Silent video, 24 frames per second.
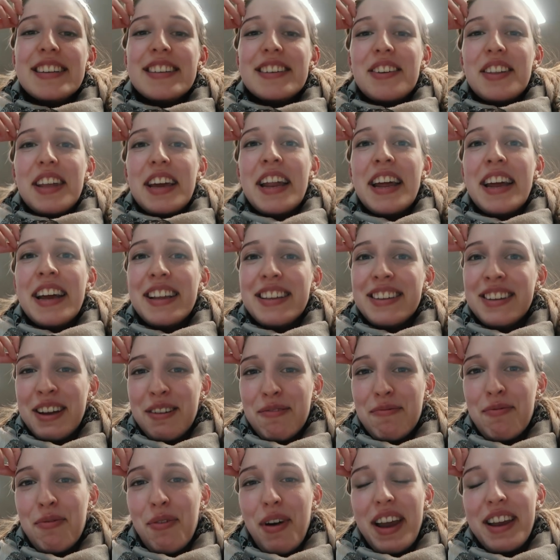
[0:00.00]
So then I
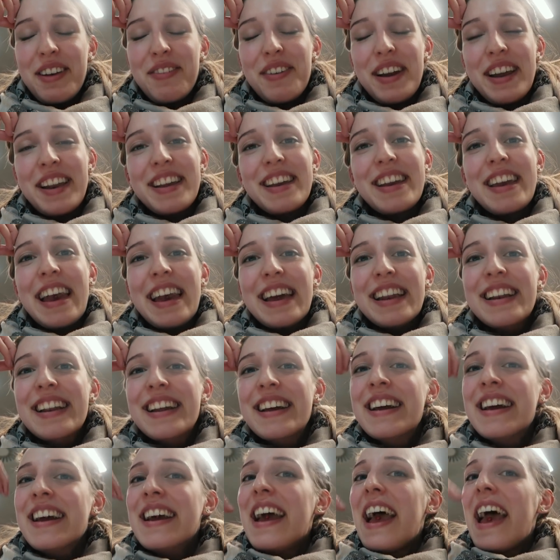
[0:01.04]
turned bright red again,
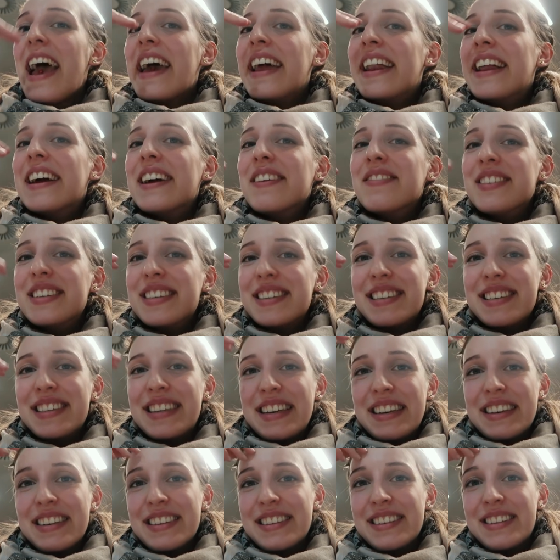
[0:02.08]
and I'm
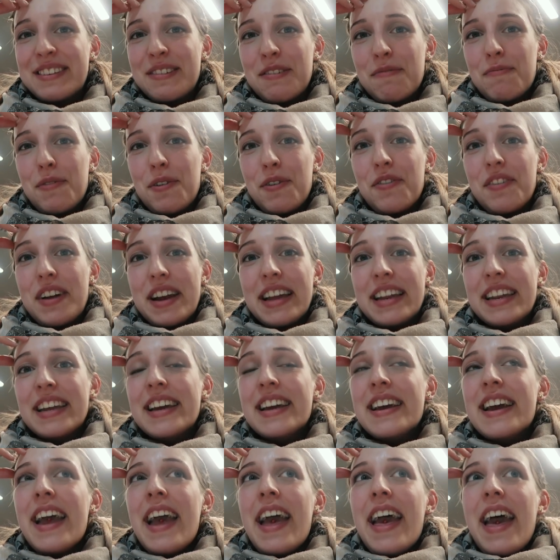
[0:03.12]
still super red.
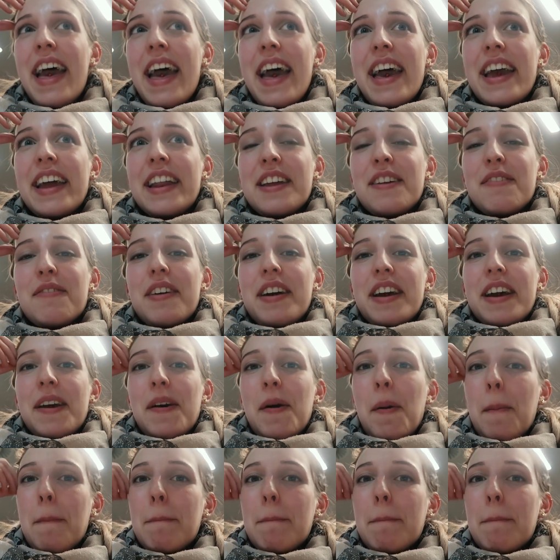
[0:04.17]
Anyway,